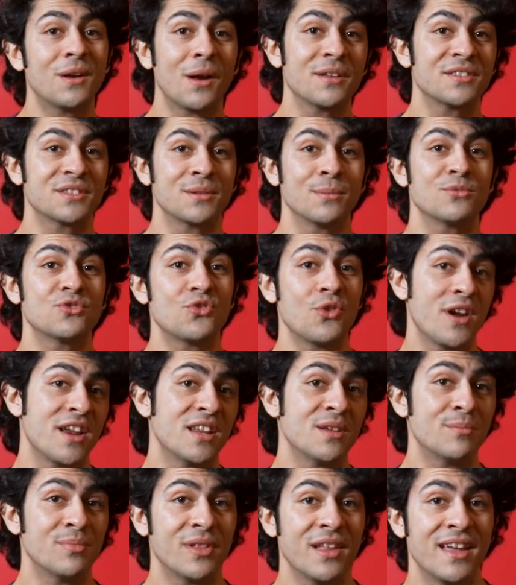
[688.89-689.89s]
custom
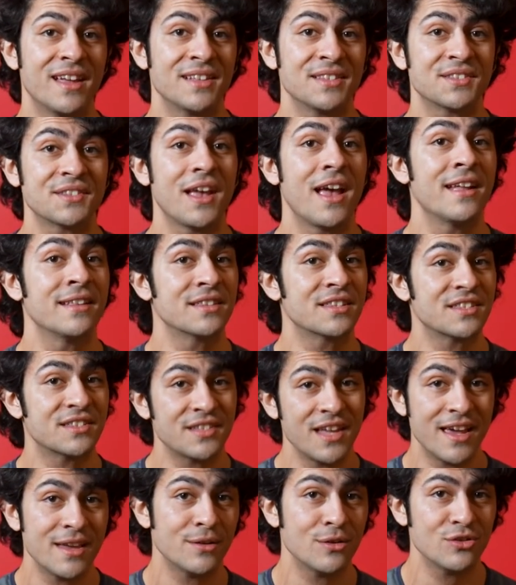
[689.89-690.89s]
training plans, and
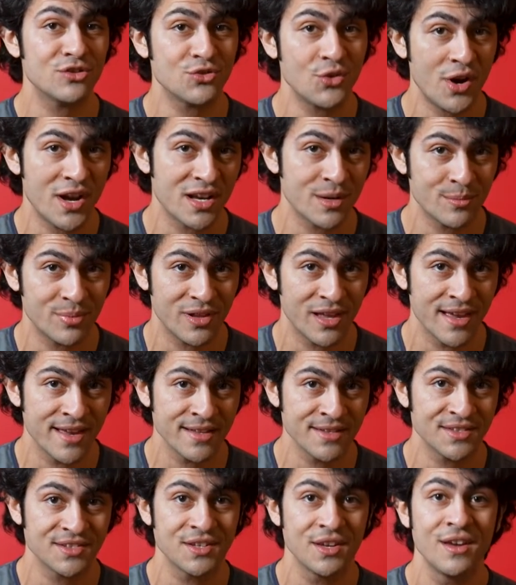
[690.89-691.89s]
standard training
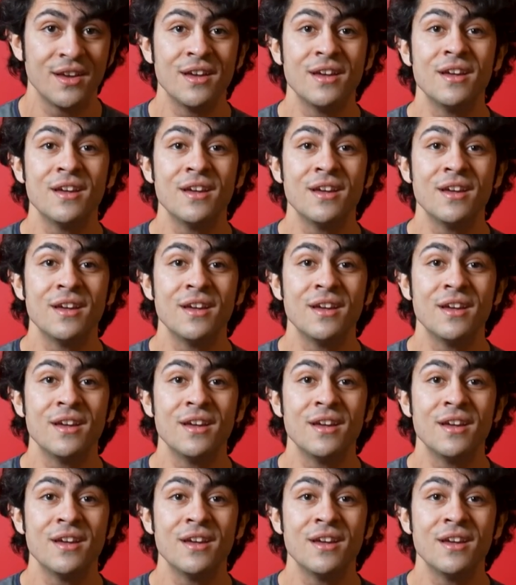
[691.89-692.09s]
plans.